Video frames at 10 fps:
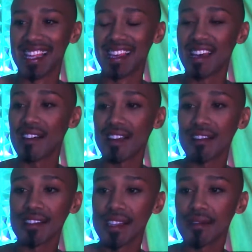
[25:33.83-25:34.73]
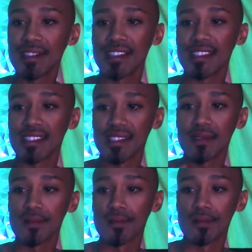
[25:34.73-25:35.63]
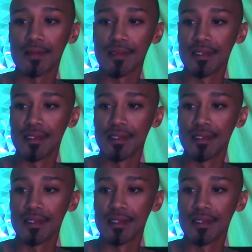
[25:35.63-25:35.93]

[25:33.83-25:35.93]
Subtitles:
Oh, Arizona, that's cool.